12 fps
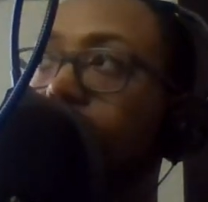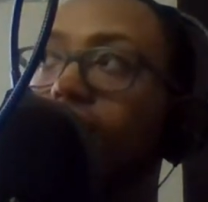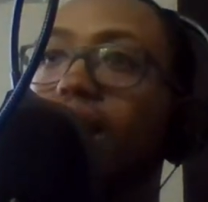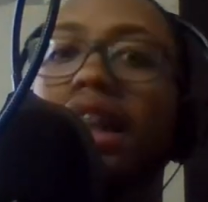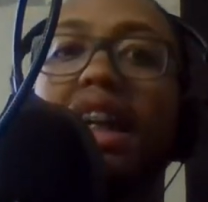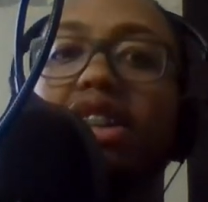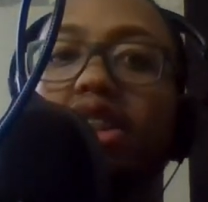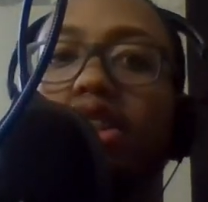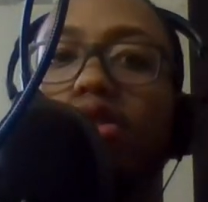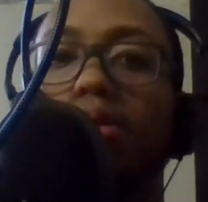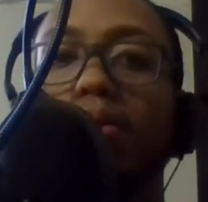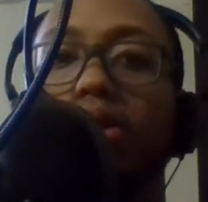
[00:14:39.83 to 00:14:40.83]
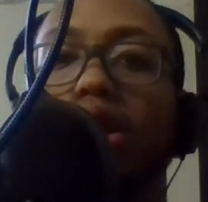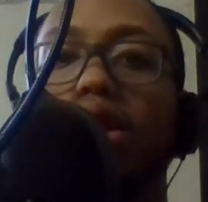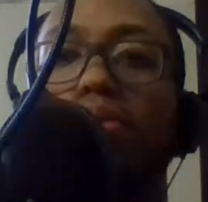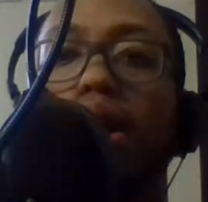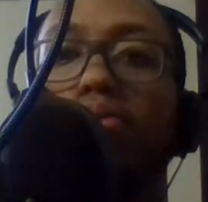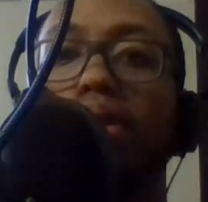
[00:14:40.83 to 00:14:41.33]
And I just heard people talking
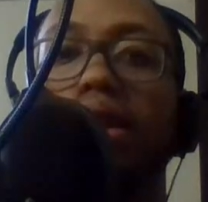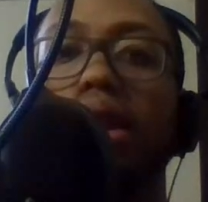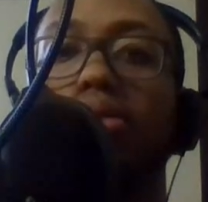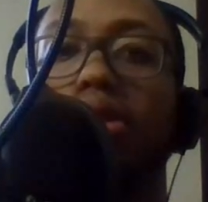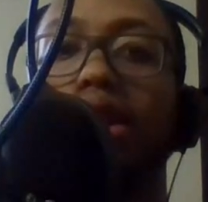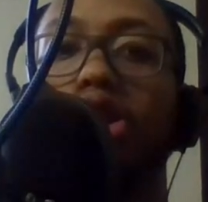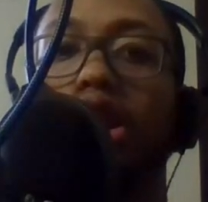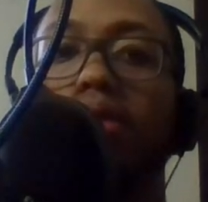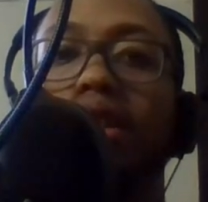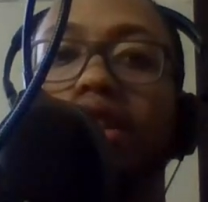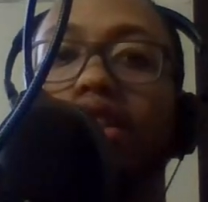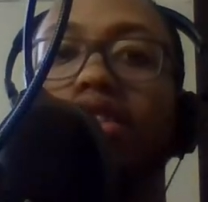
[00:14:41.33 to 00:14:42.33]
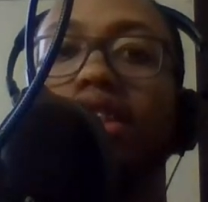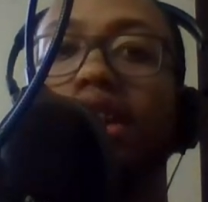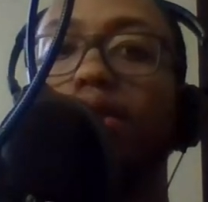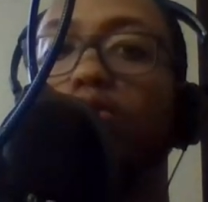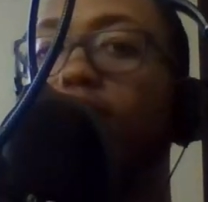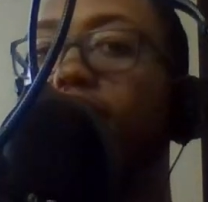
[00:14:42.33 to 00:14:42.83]
about PWHL Minnesota
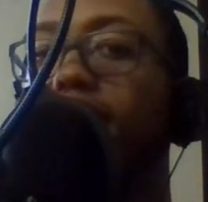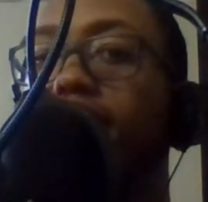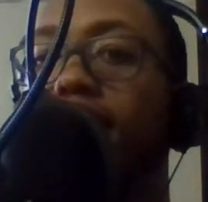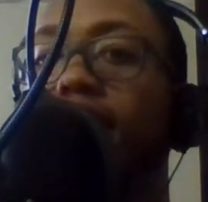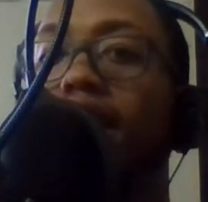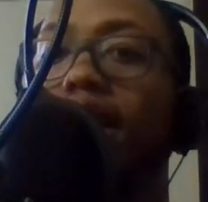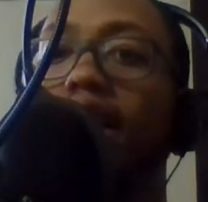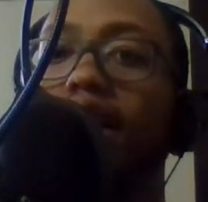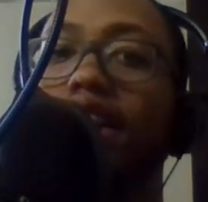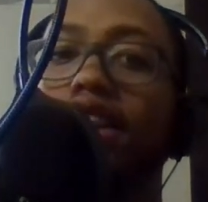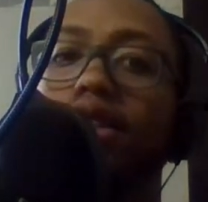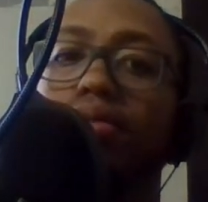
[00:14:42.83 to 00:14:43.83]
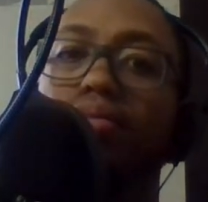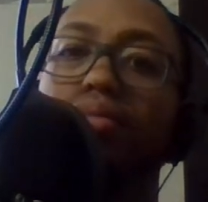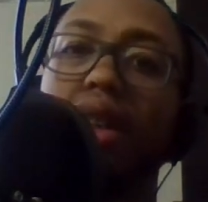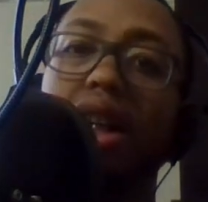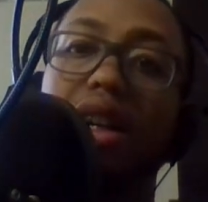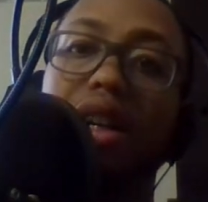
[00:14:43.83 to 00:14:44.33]
team wins against
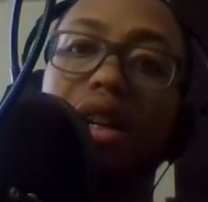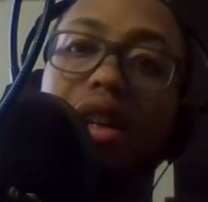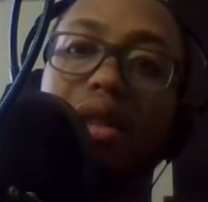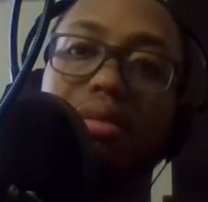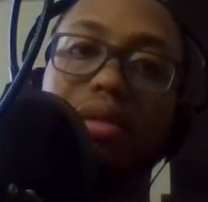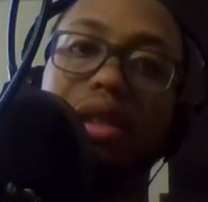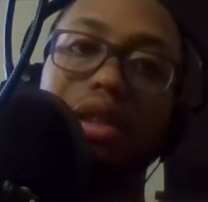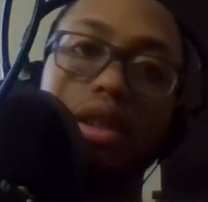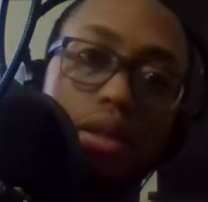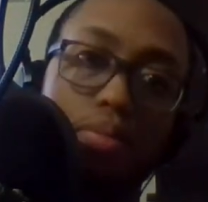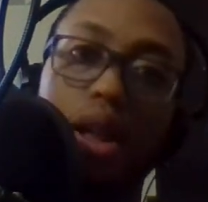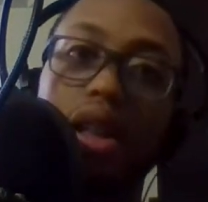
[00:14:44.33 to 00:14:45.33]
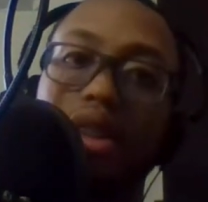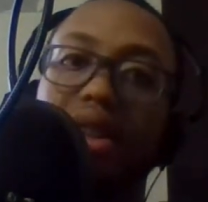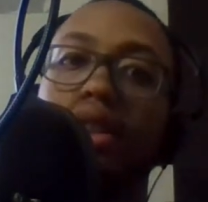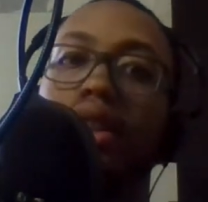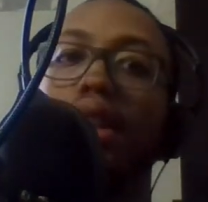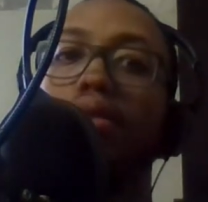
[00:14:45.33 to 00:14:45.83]
the
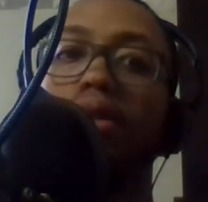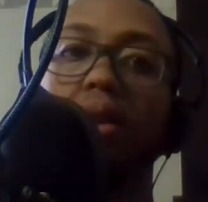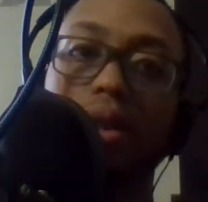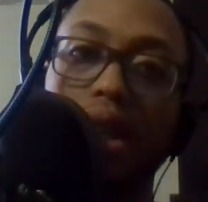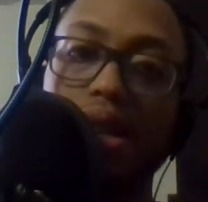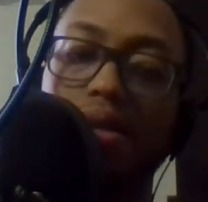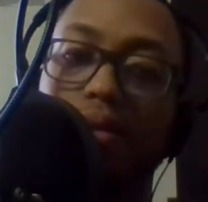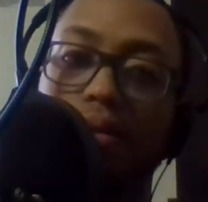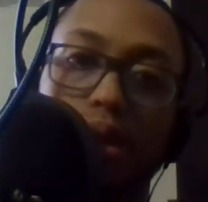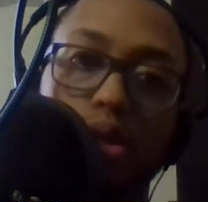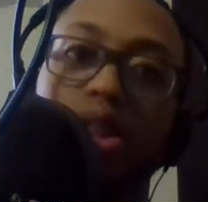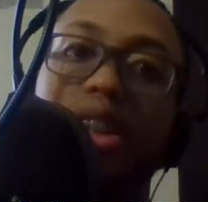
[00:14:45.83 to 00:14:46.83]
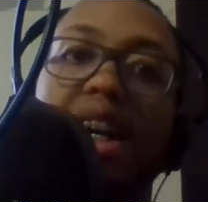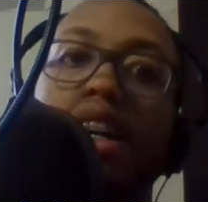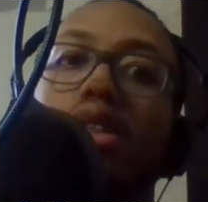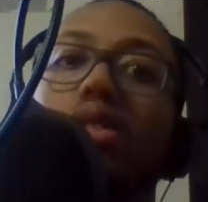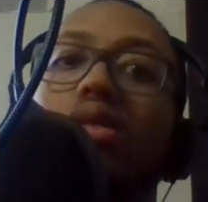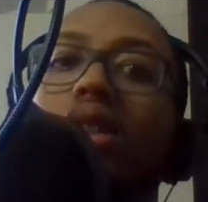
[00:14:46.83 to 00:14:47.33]
Boston team for their first
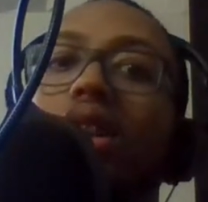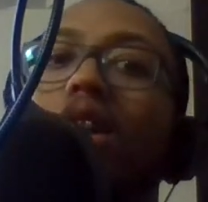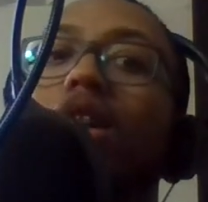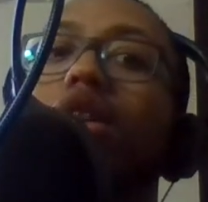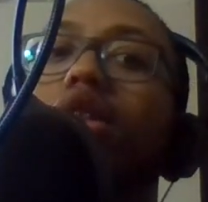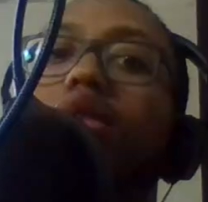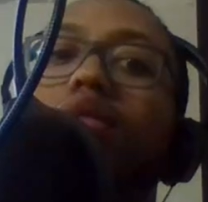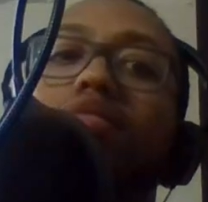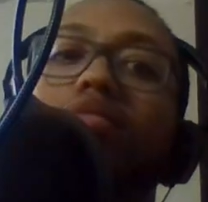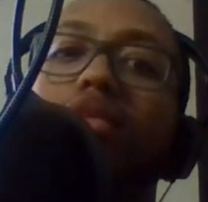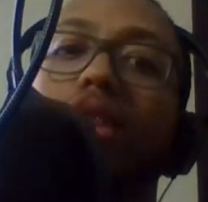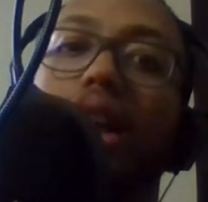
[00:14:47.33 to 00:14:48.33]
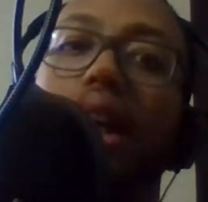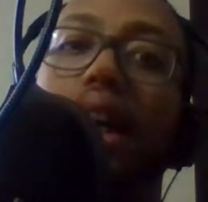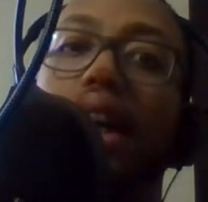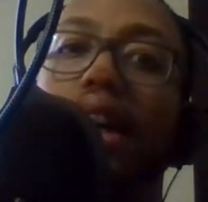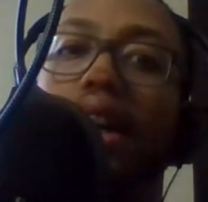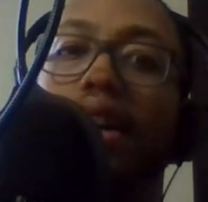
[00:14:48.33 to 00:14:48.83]
title.
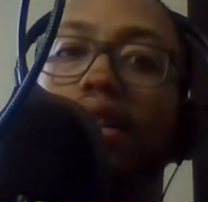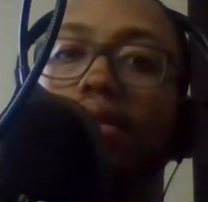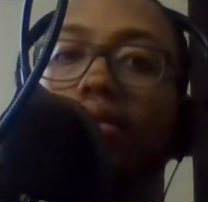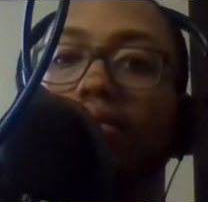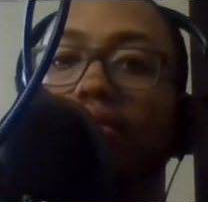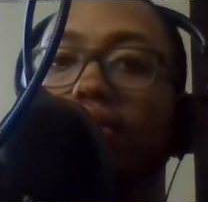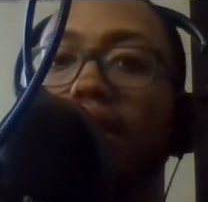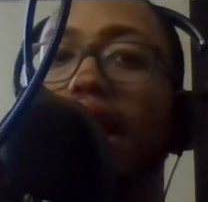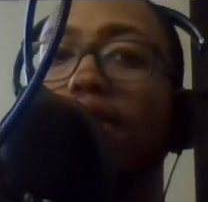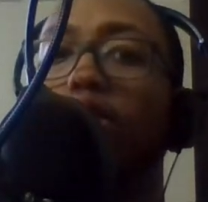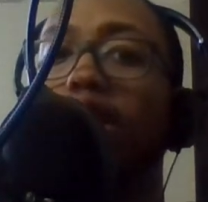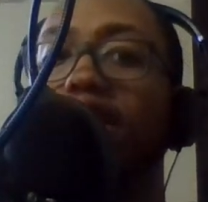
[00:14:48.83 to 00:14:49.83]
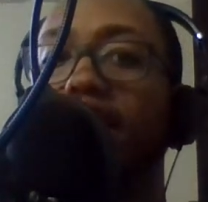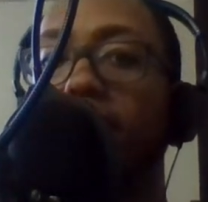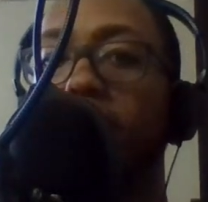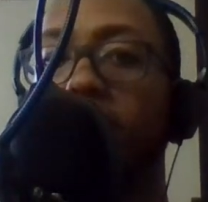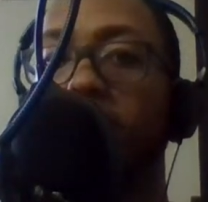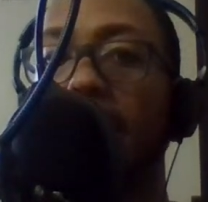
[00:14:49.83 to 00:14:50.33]
And I wanted to
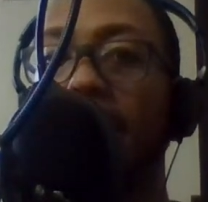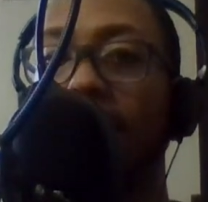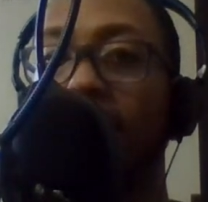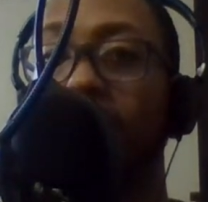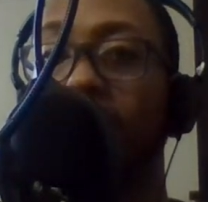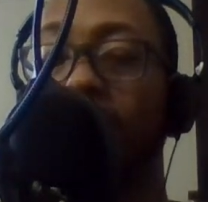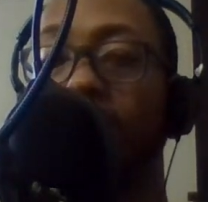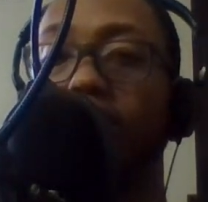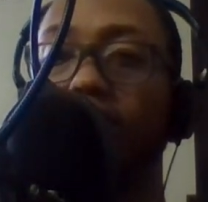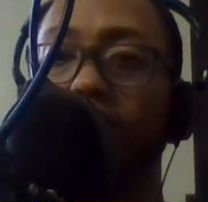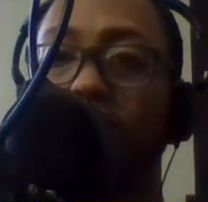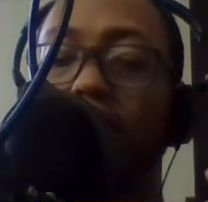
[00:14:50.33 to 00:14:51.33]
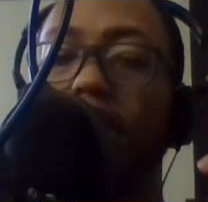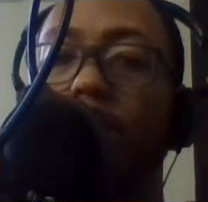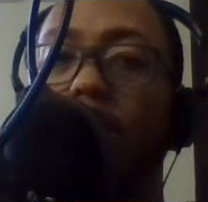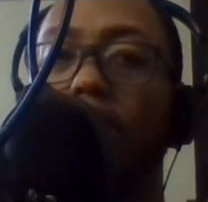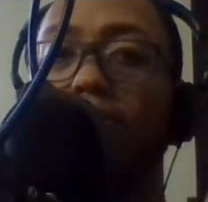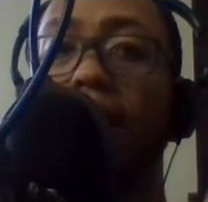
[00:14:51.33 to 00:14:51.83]
give this shout out to it
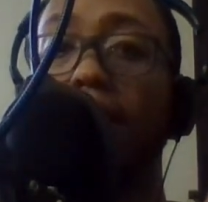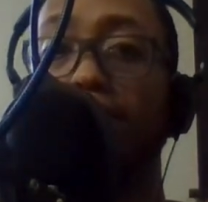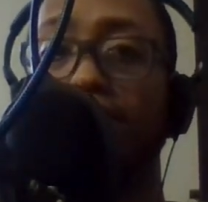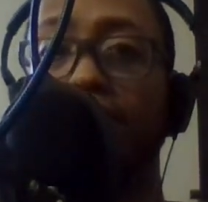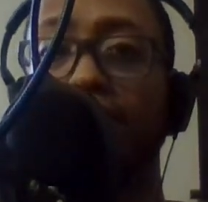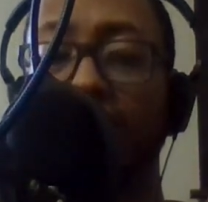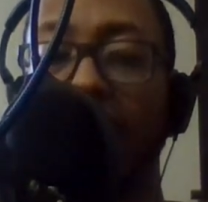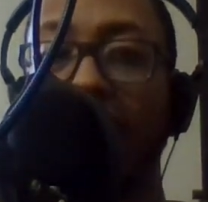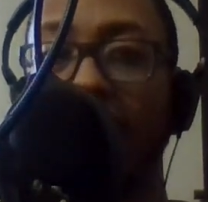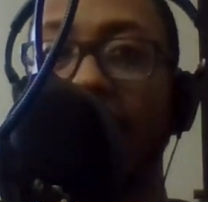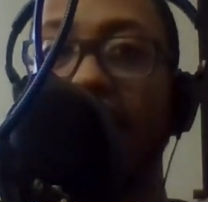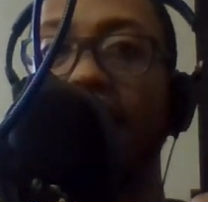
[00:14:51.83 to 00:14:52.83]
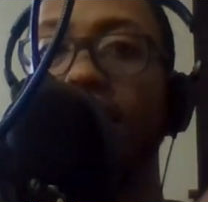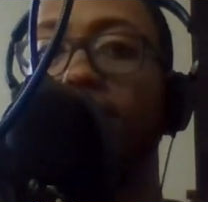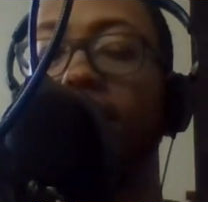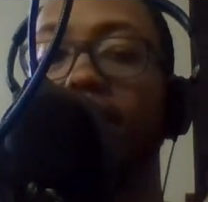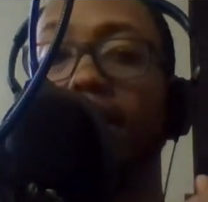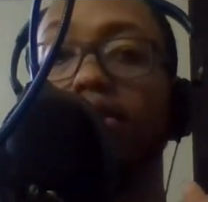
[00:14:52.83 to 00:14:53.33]
on my podcast
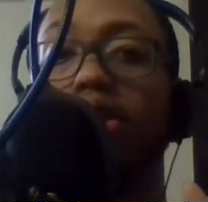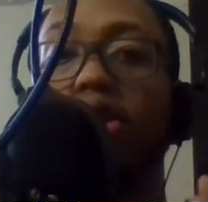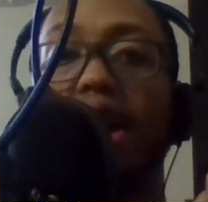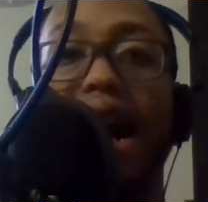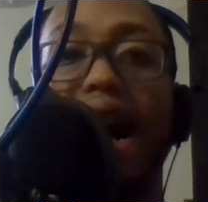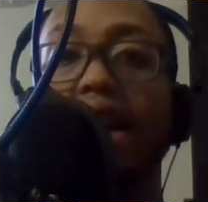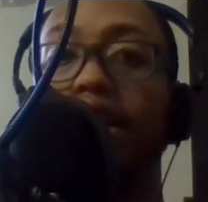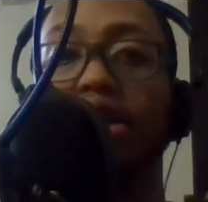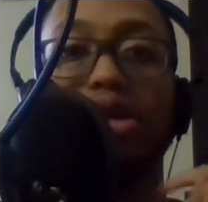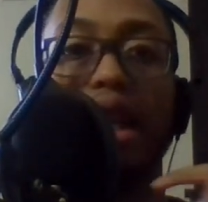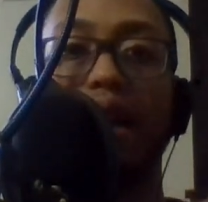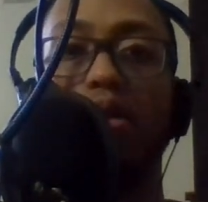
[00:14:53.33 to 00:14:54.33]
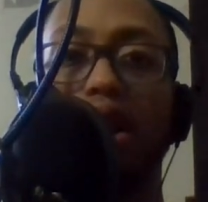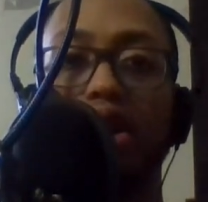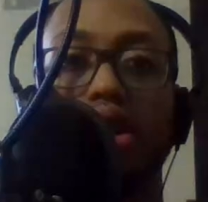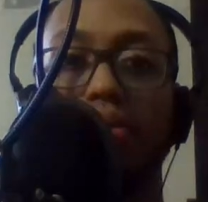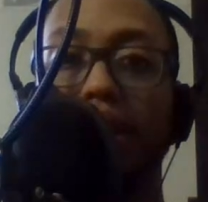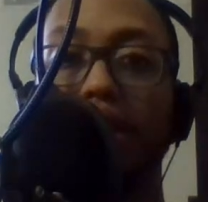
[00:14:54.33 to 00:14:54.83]
because even though I do not
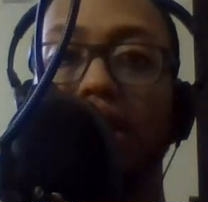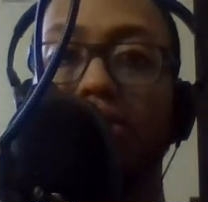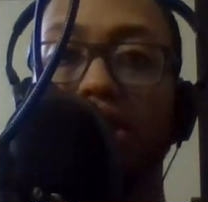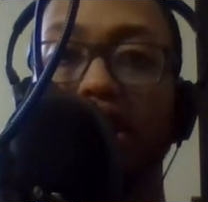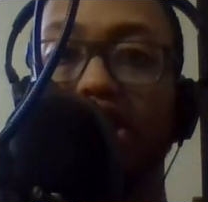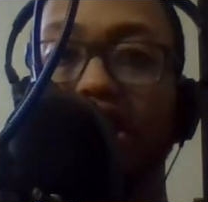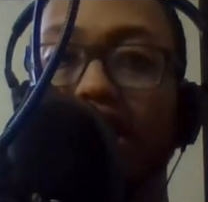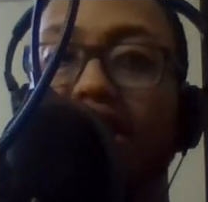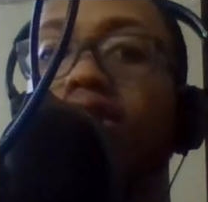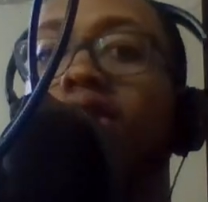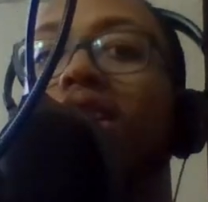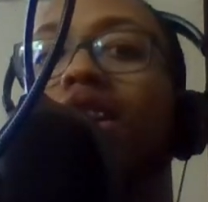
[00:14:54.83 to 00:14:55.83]
watch the PWHL,